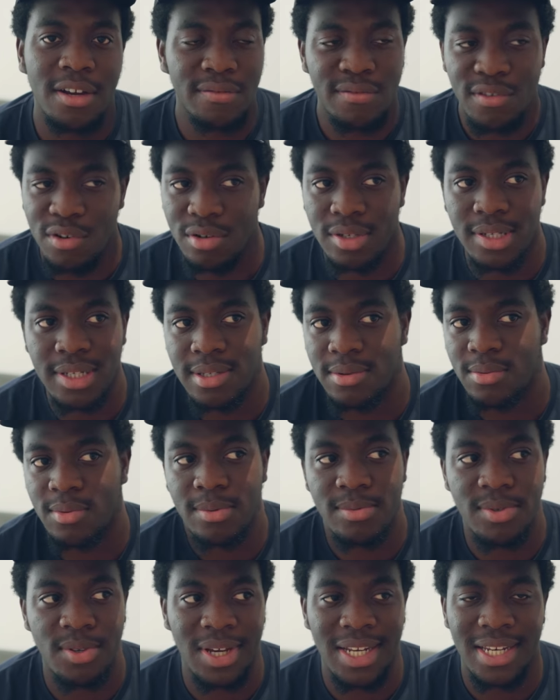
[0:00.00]
Of course, he's a
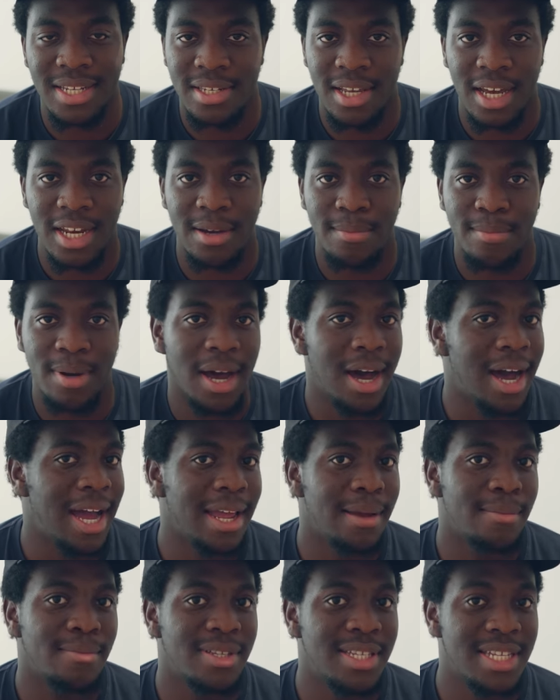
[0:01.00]
women's wear designer, but
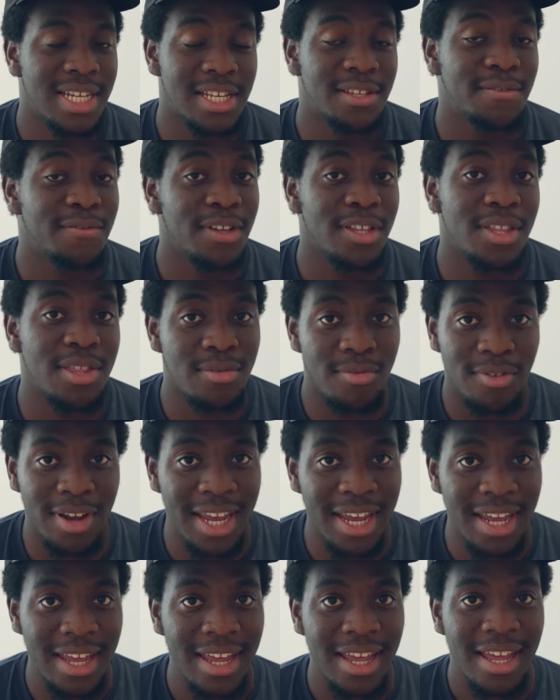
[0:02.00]
I am six foot
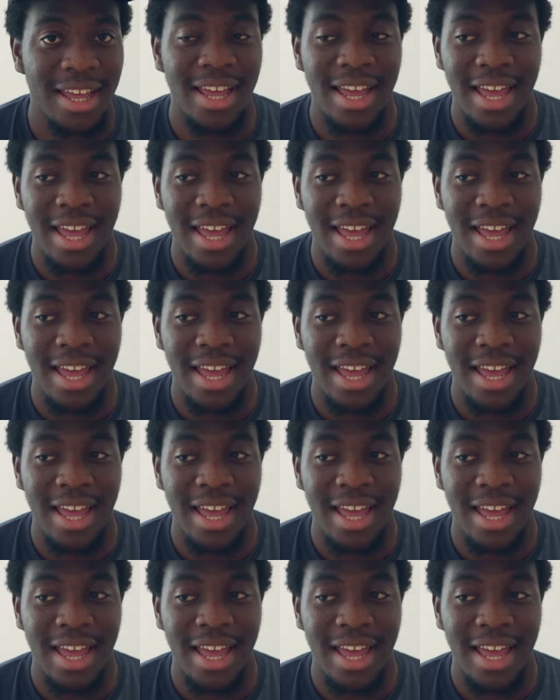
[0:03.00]
three.